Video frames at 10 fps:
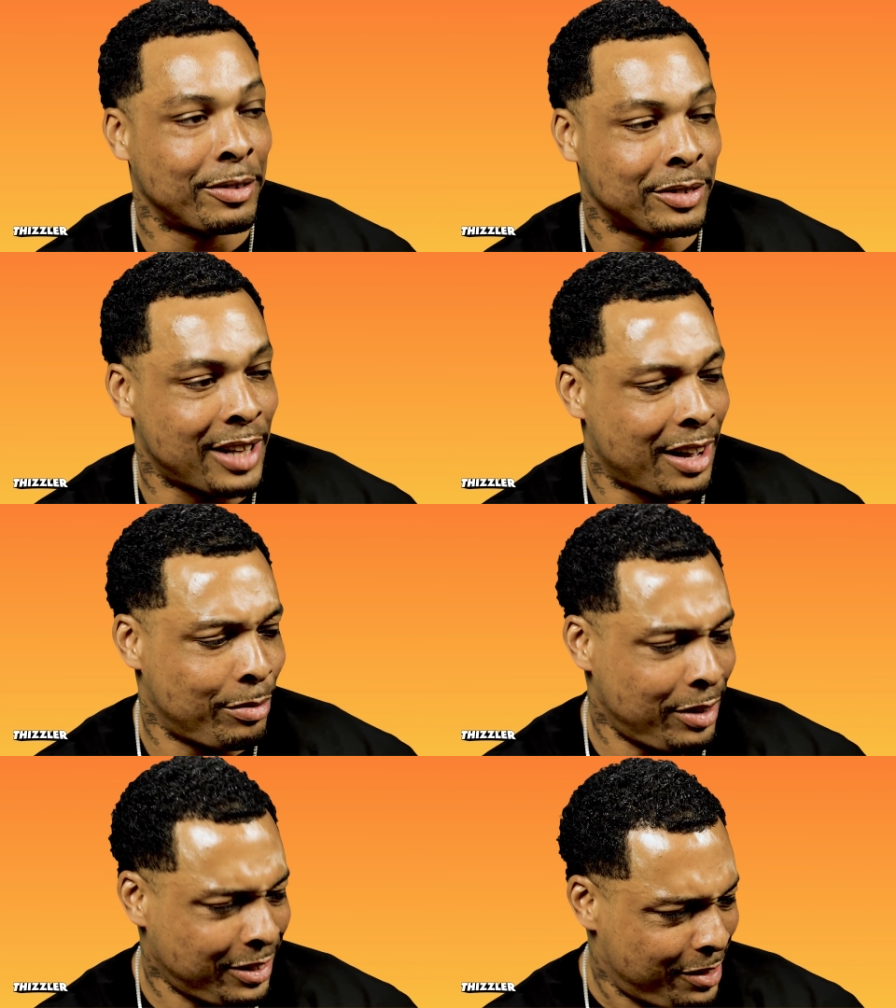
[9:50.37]
He was like,
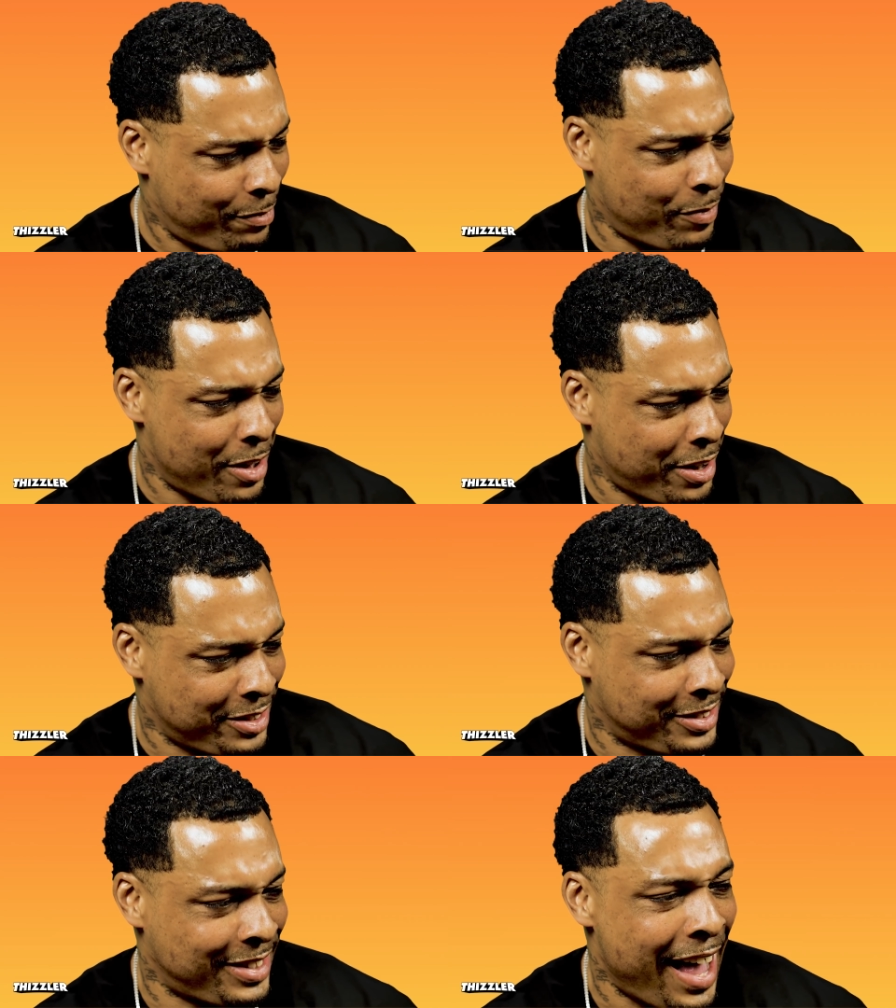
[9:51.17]
what the fuck
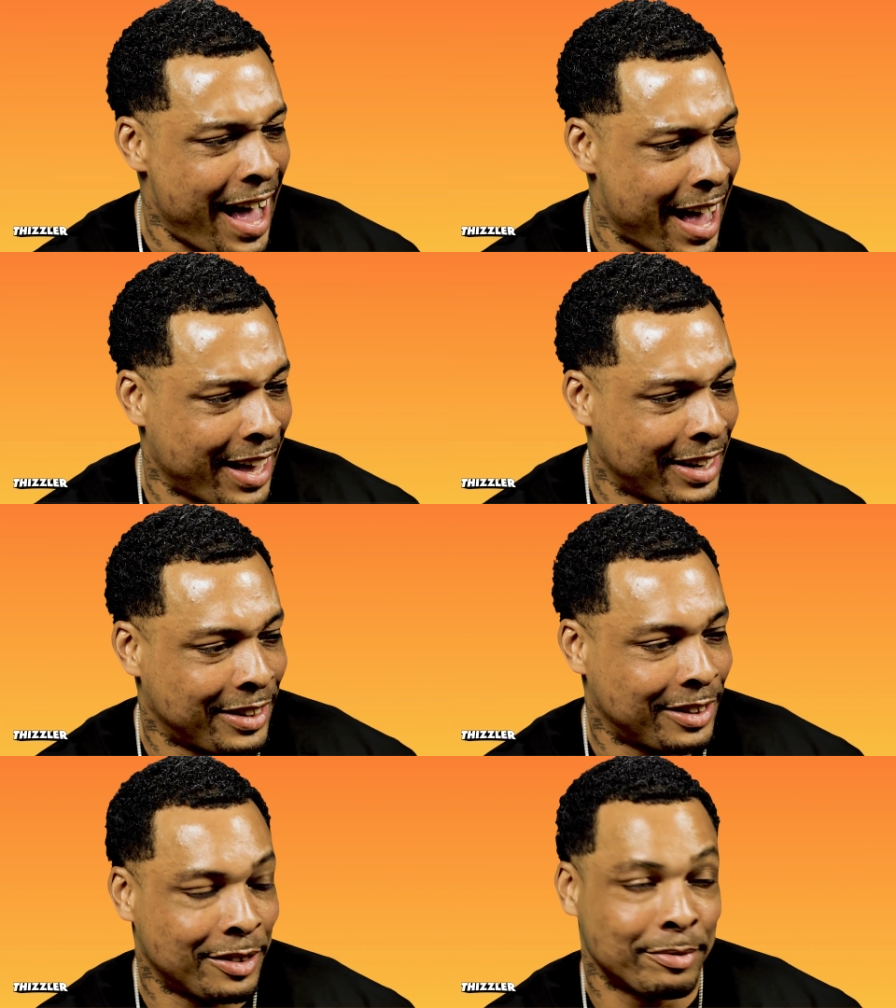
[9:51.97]
is that?
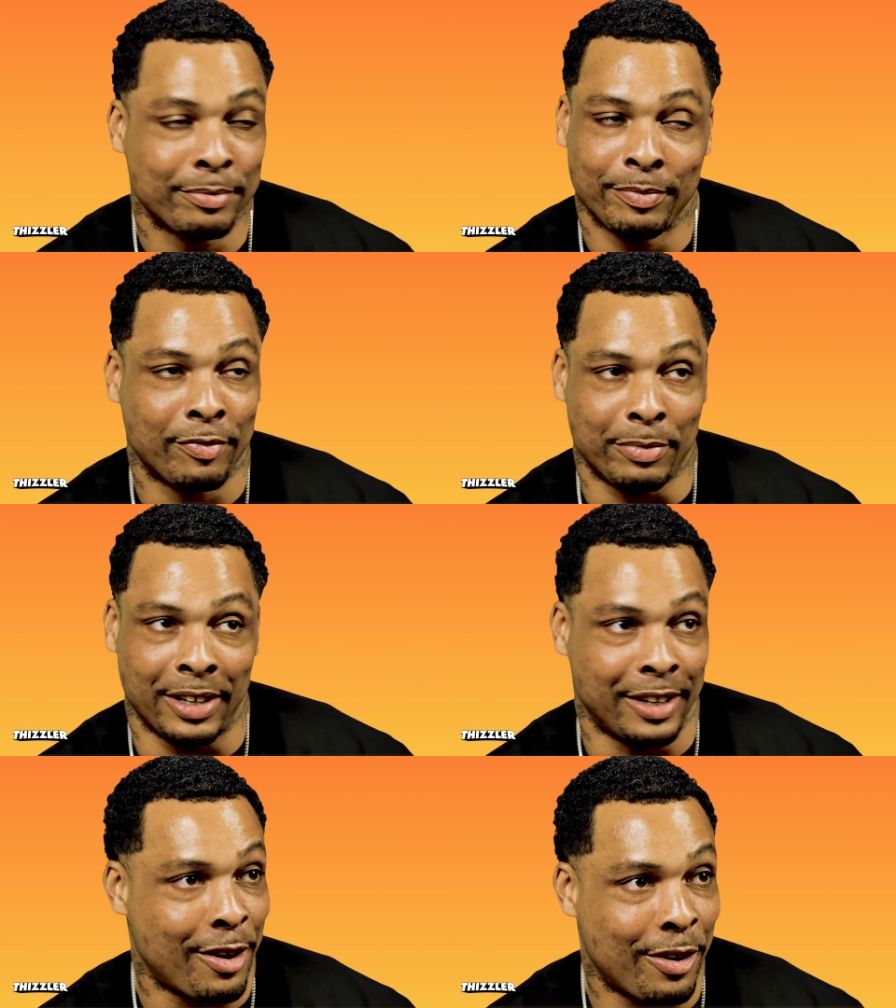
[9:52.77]
From
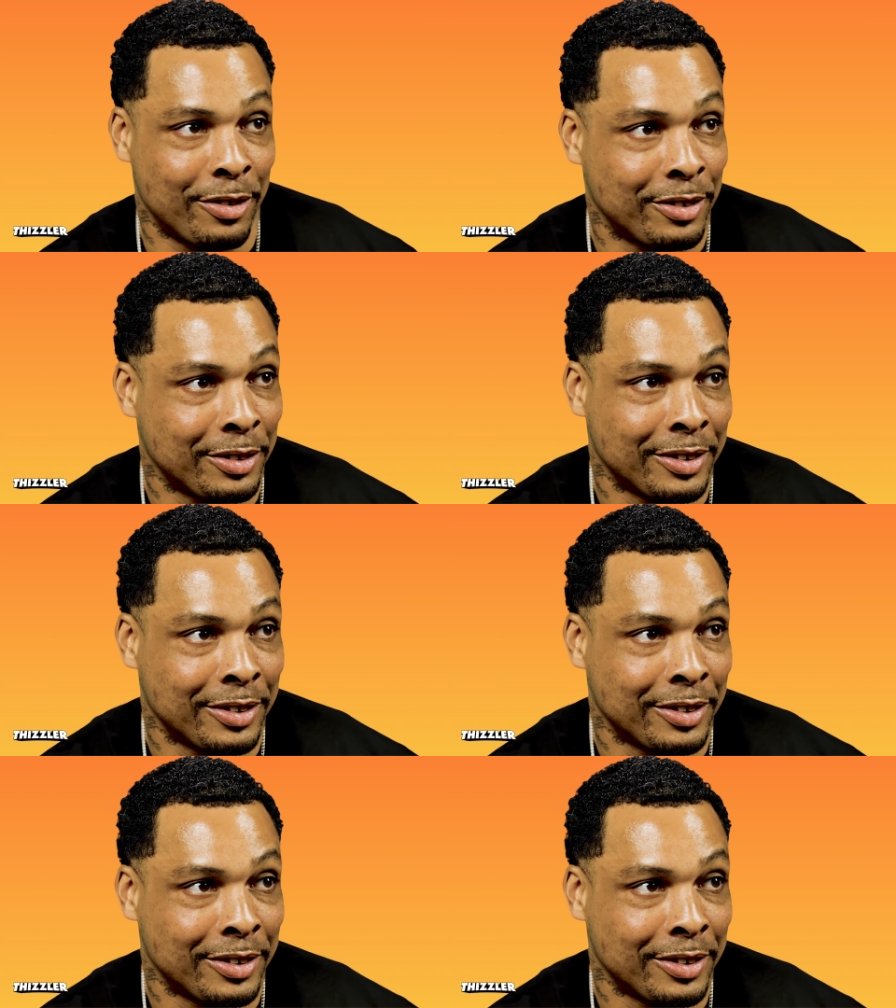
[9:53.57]
then on,